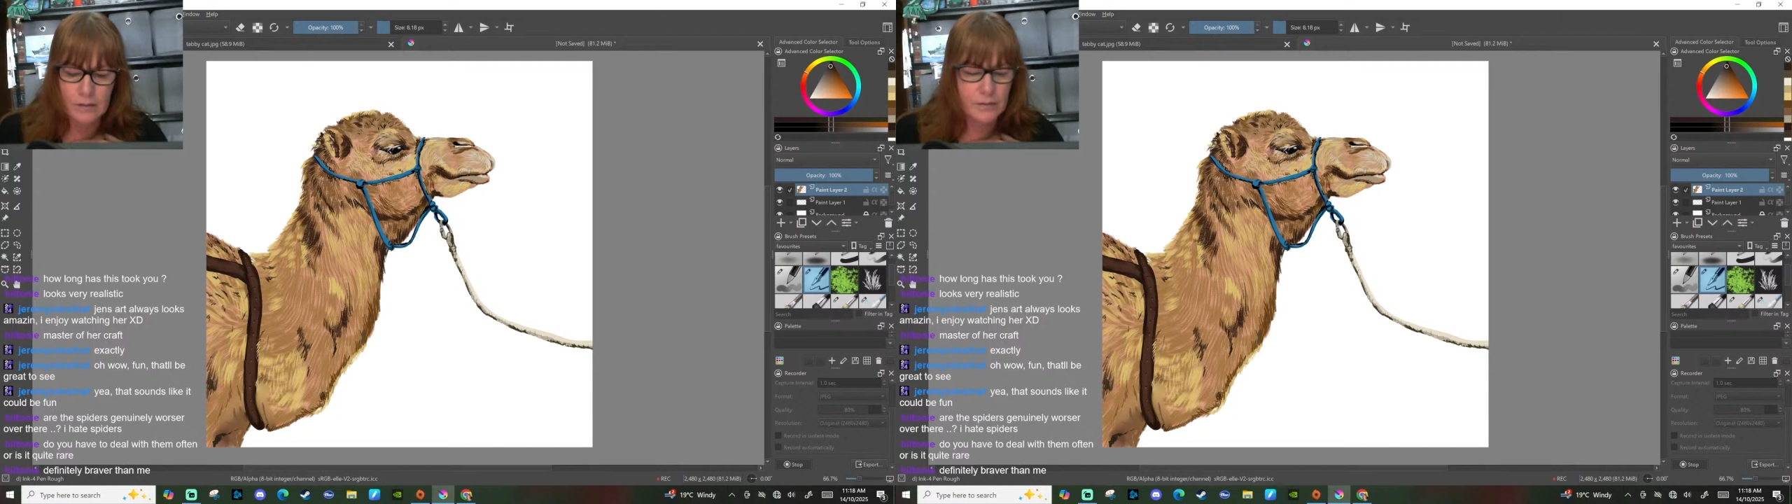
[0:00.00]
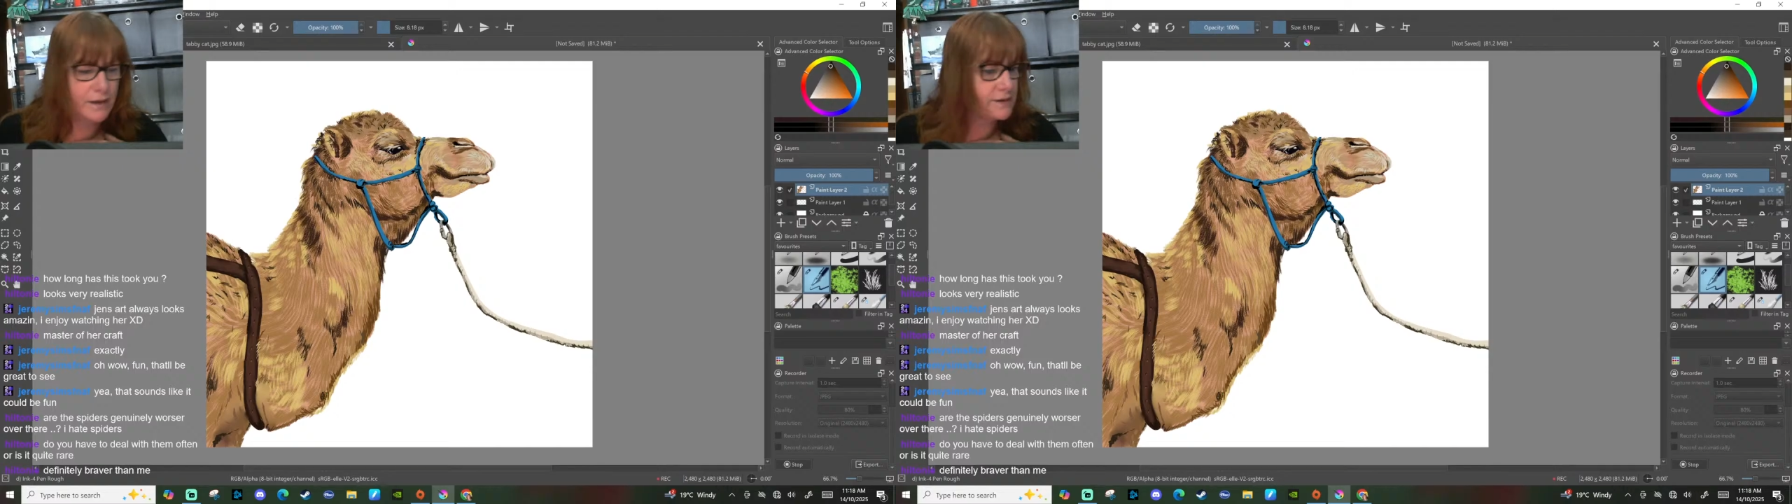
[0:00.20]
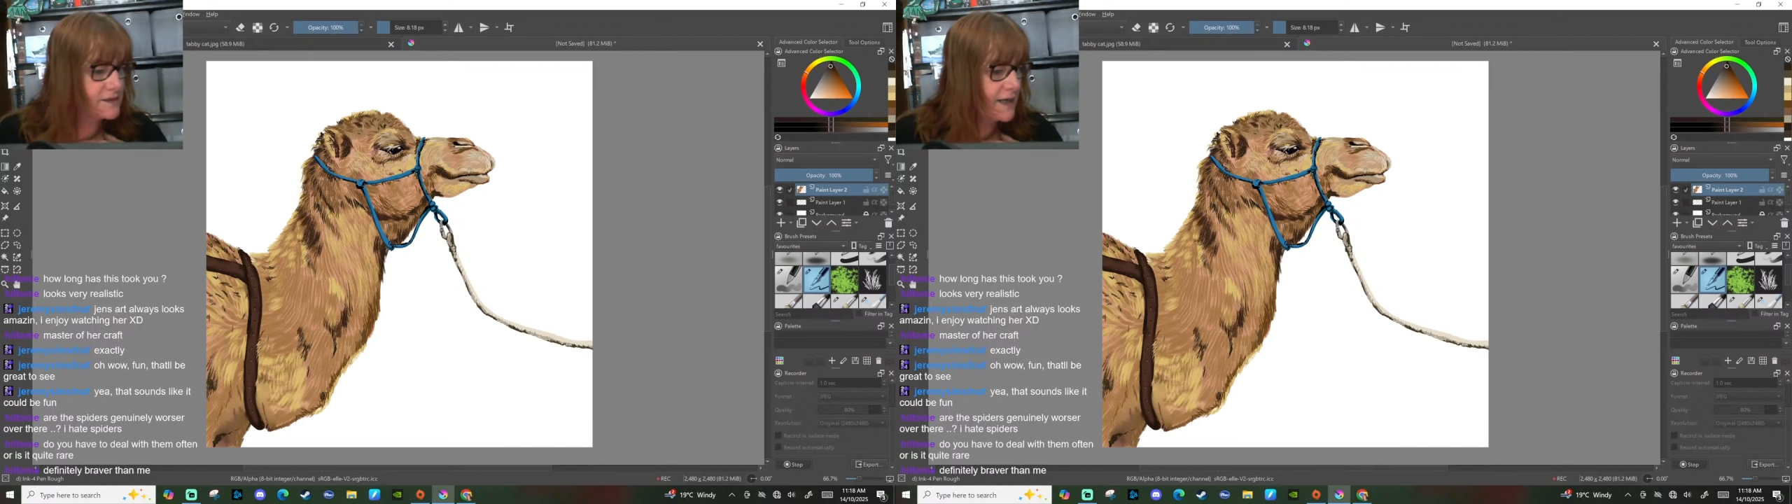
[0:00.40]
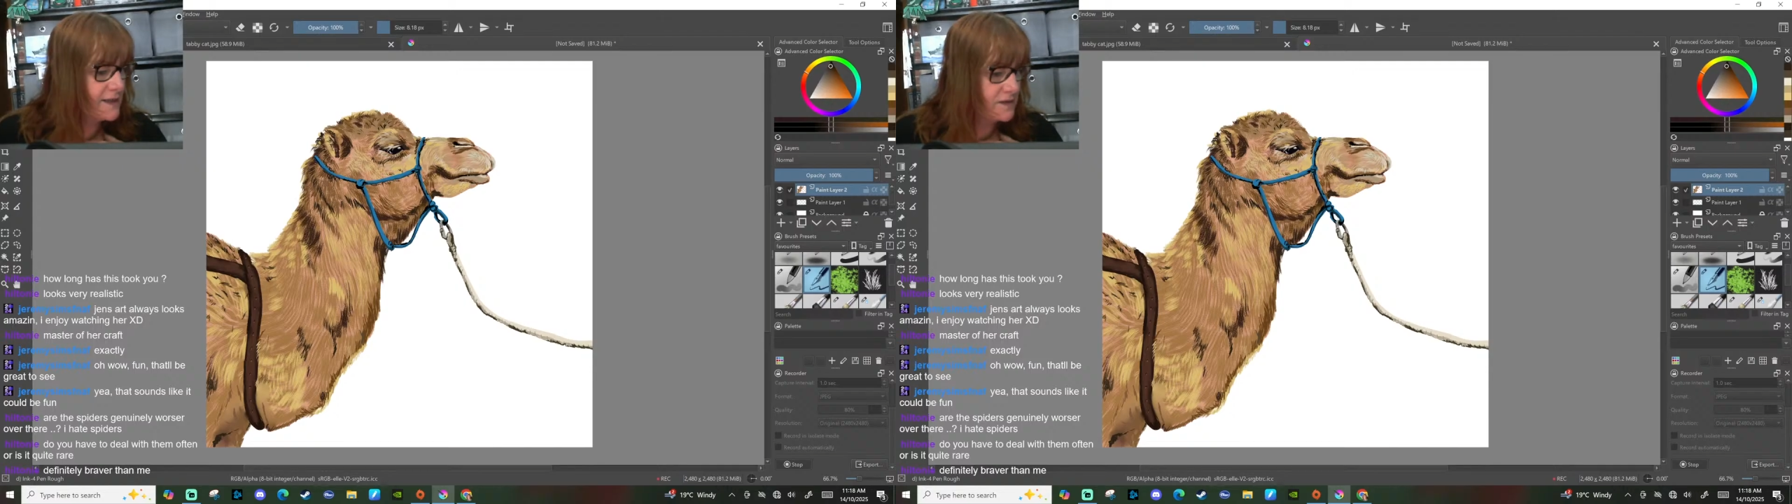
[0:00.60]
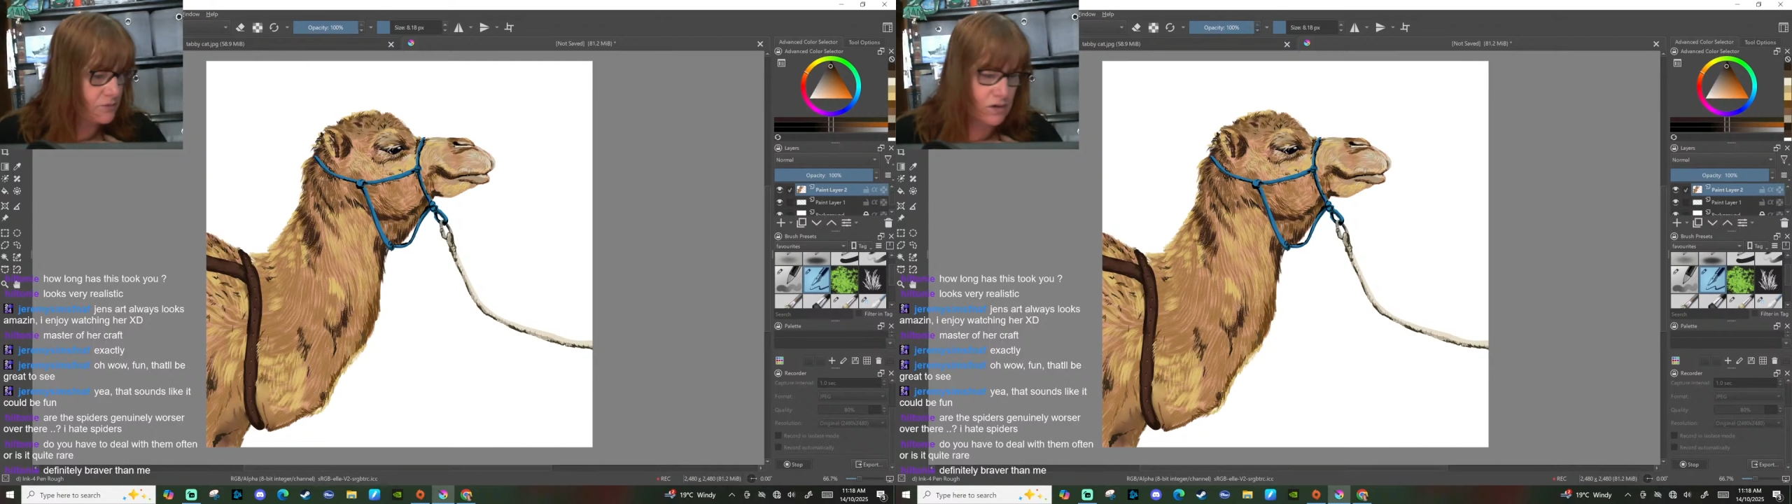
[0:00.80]
But yeah, the
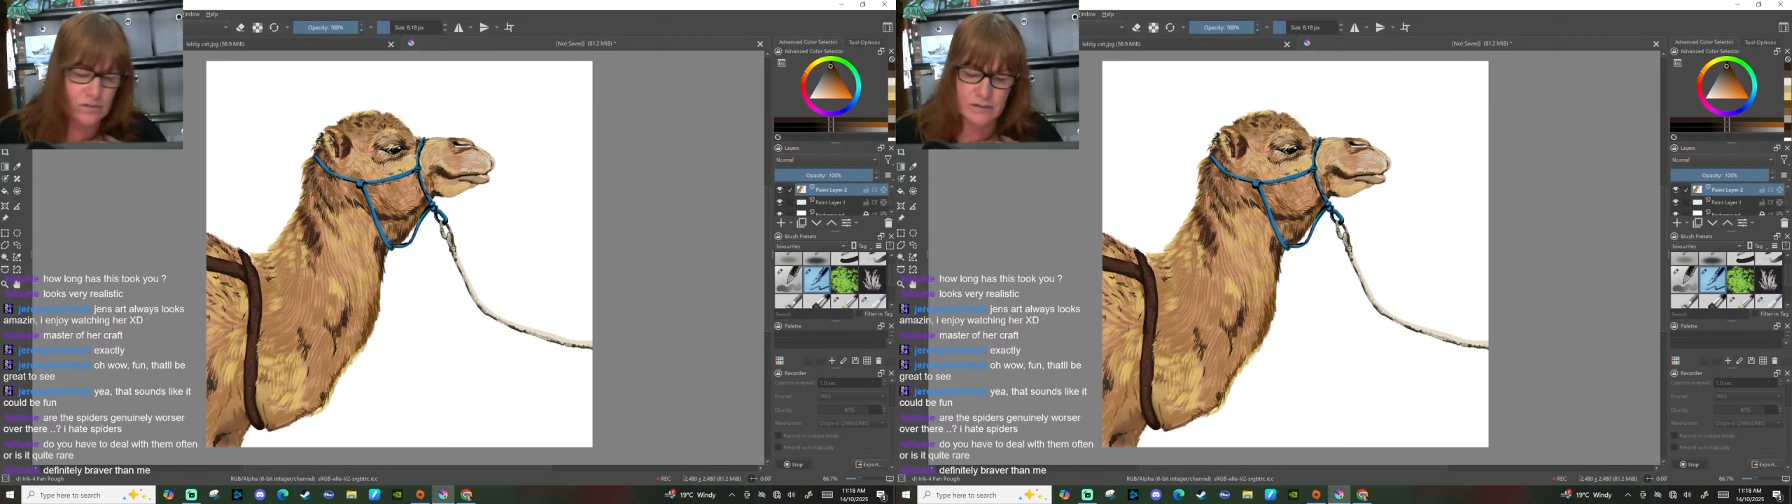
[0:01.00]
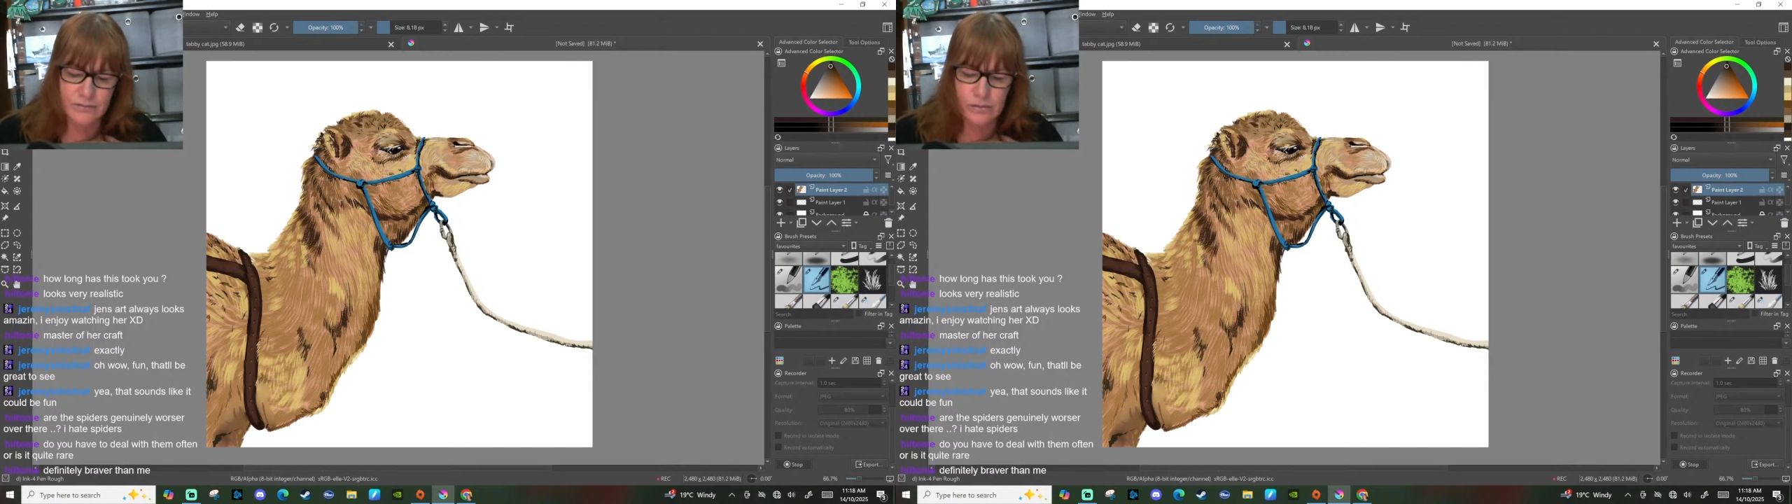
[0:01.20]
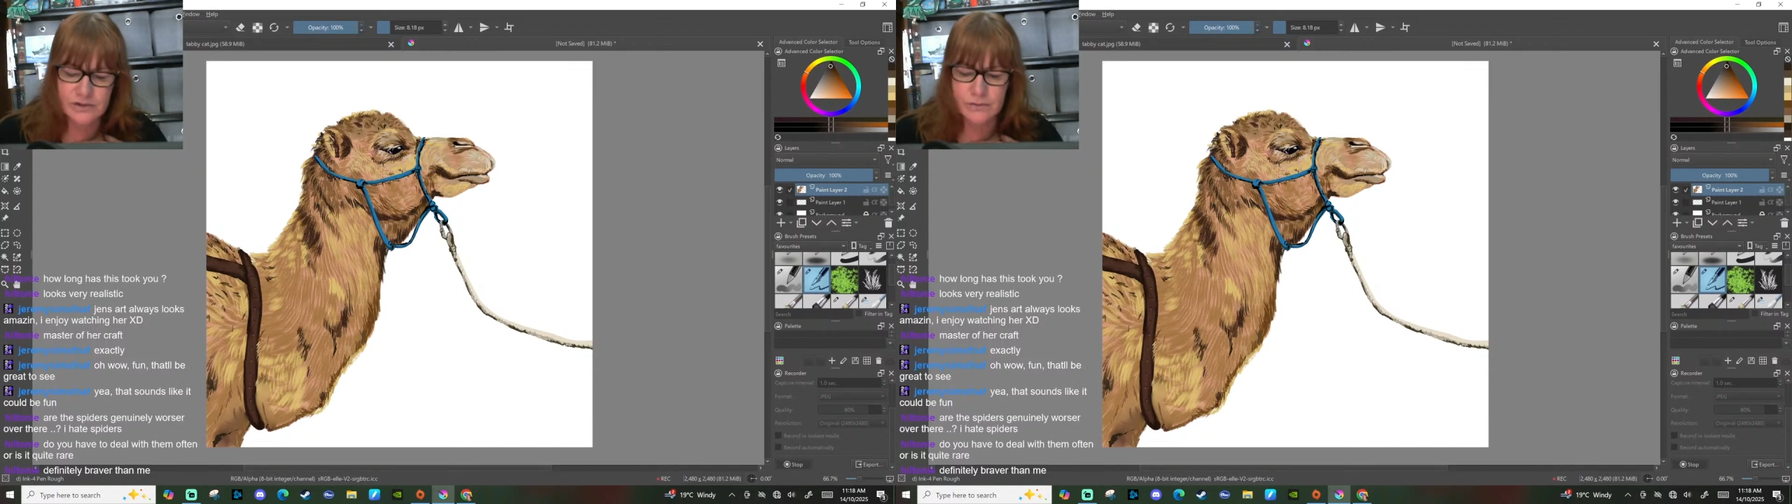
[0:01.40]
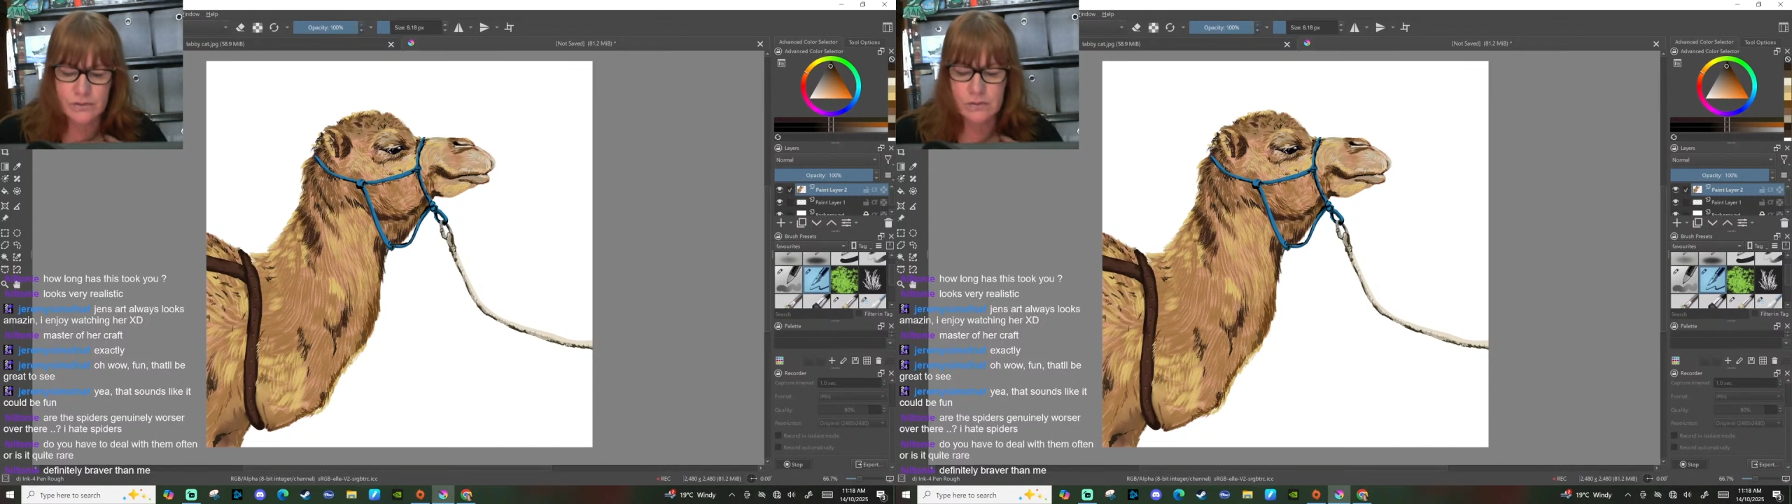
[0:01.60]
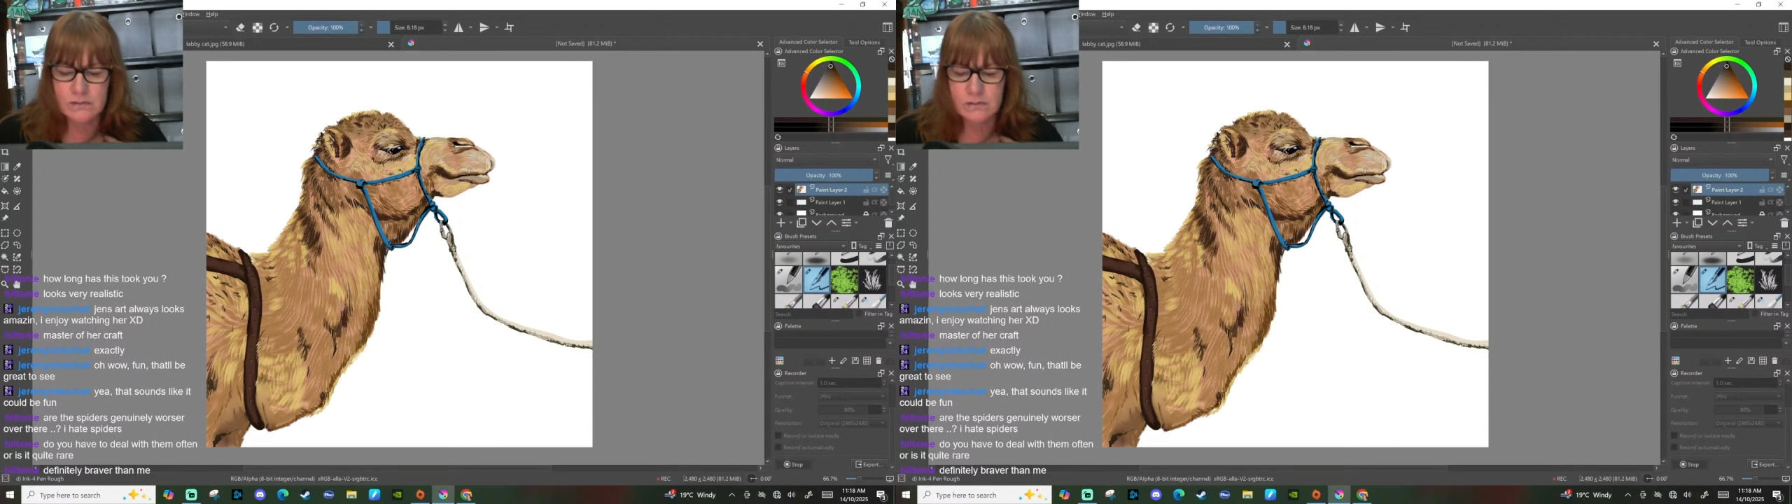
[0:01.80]
snakes I'm not looking forward to at
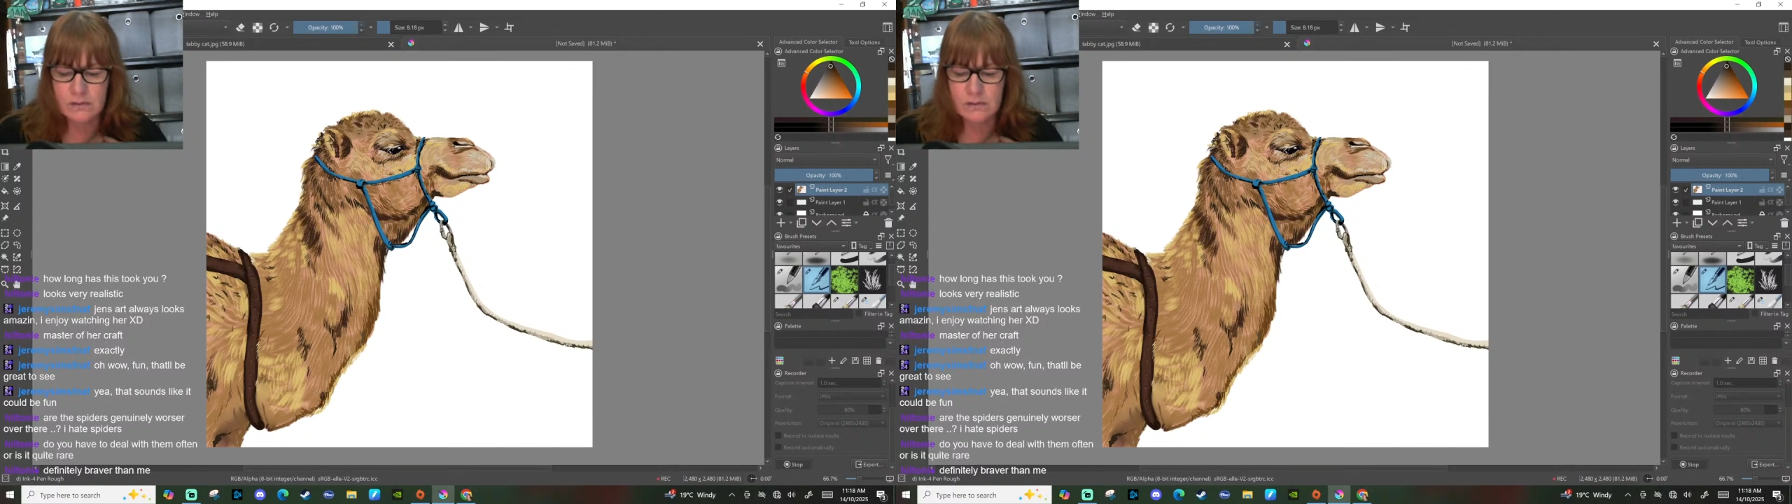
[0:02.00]
all.